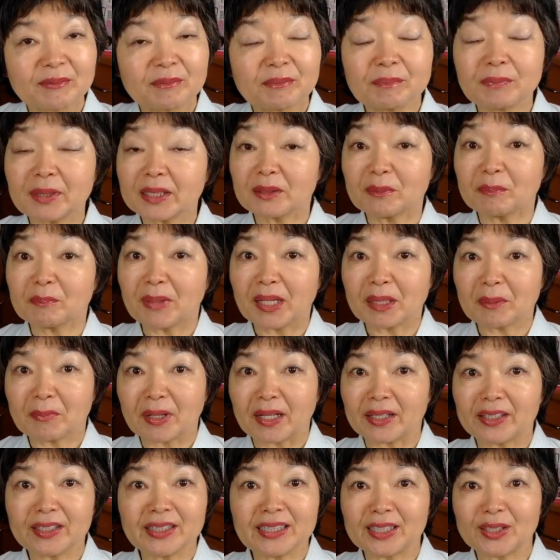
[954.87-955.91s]
But my
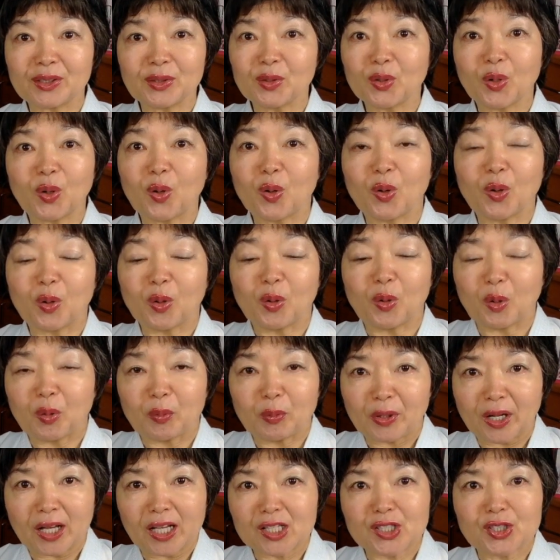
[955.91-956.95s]
mother didn't
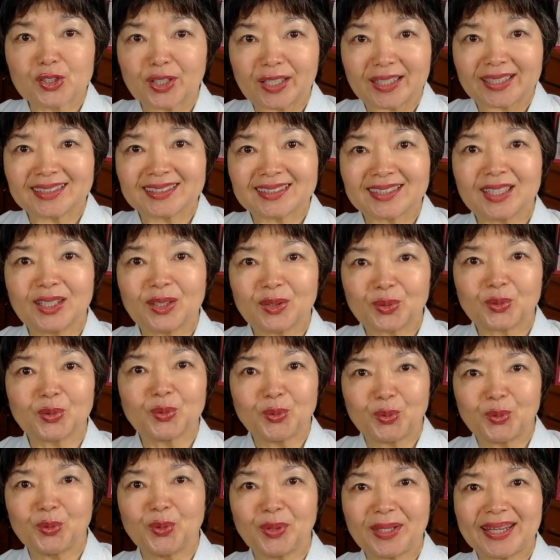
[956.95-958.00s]
oblige us to
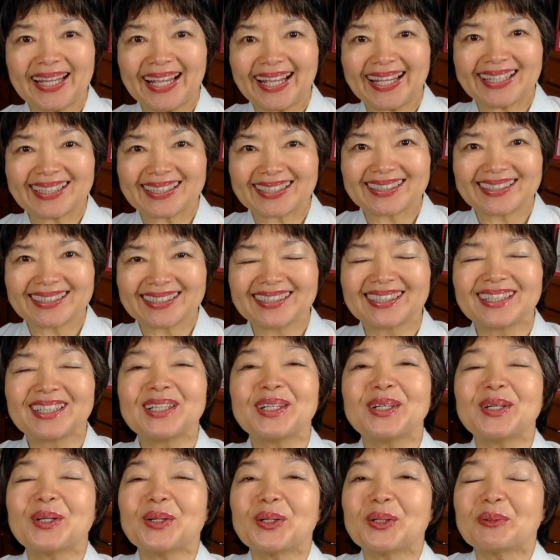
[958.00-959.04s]
do that,
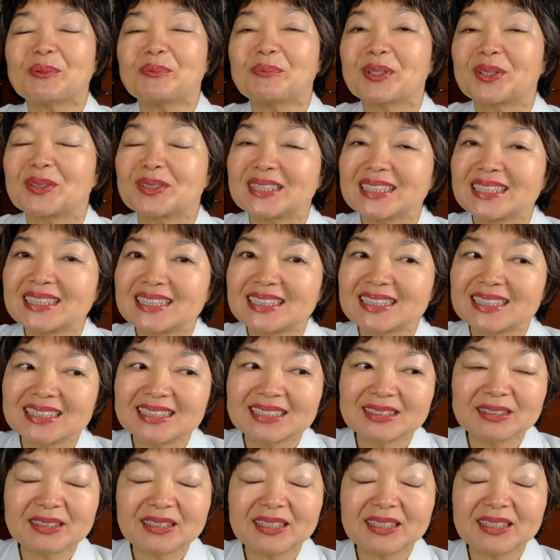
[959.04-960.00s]
because it's